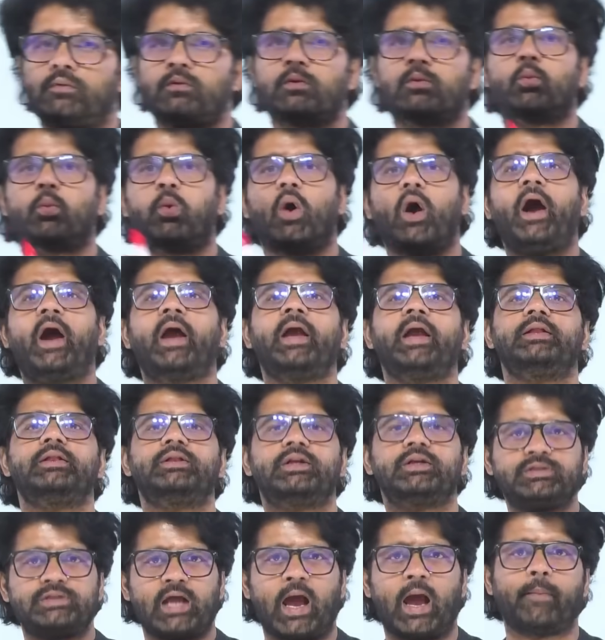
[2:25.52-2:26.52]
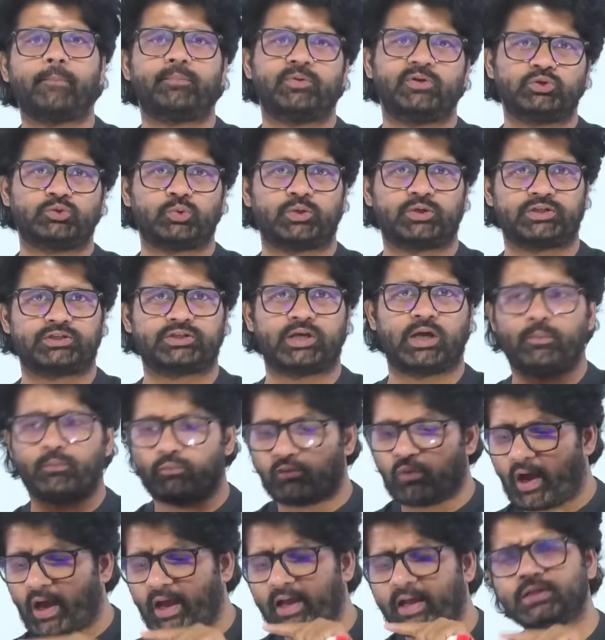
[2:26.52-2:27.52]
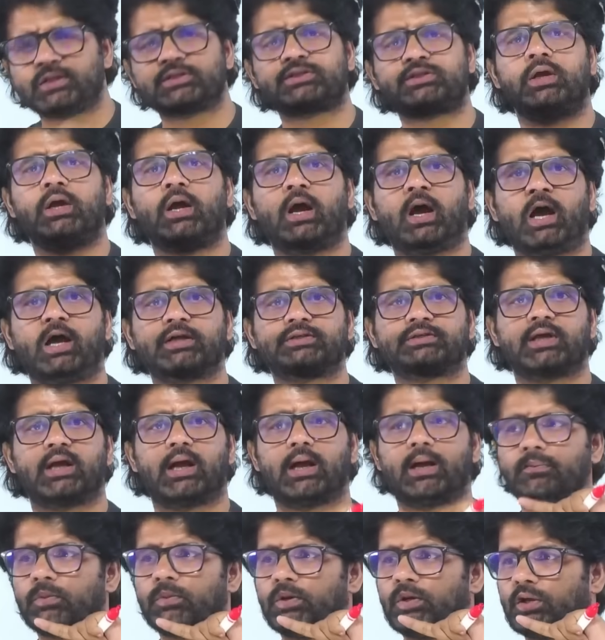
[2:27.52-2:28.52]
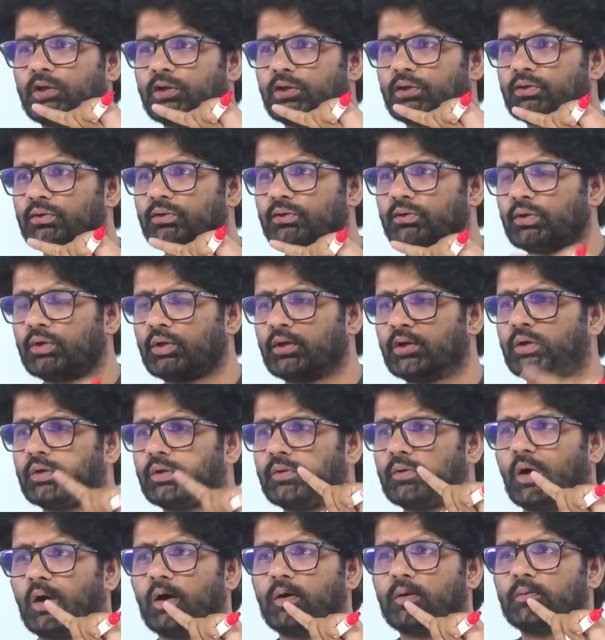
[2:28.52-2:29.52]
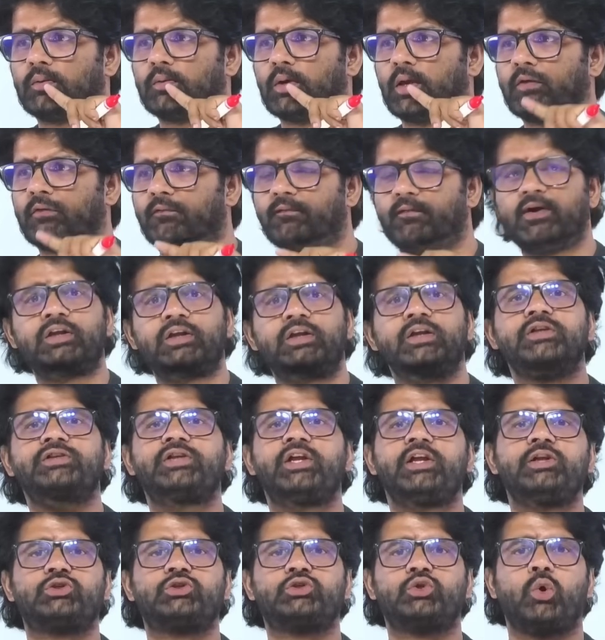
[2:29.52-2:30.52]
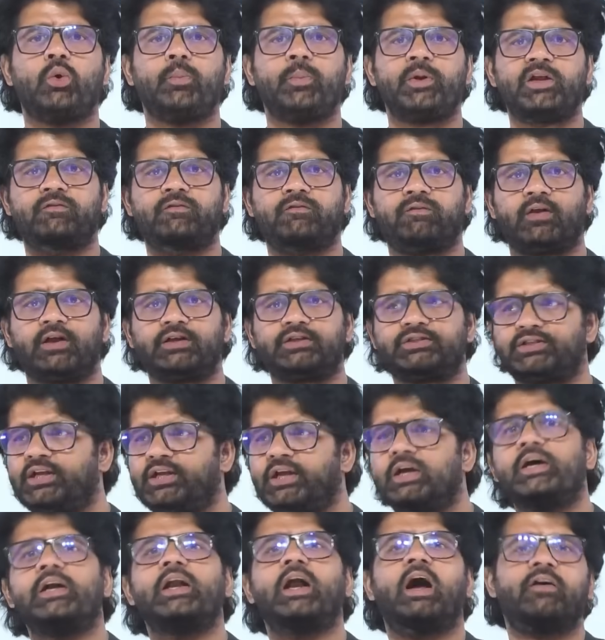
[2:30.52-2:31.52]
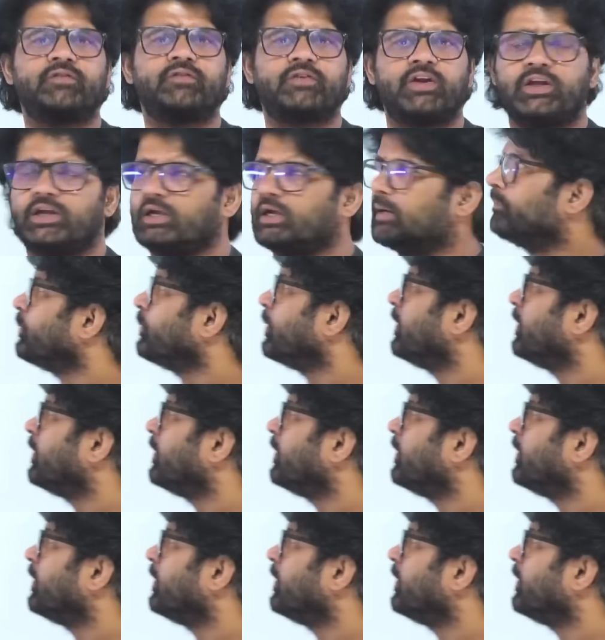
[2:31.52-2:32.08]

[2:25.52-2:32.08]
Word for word: why this happens with Assam. Why is Assam, you know, like witnessing so many floods year after year?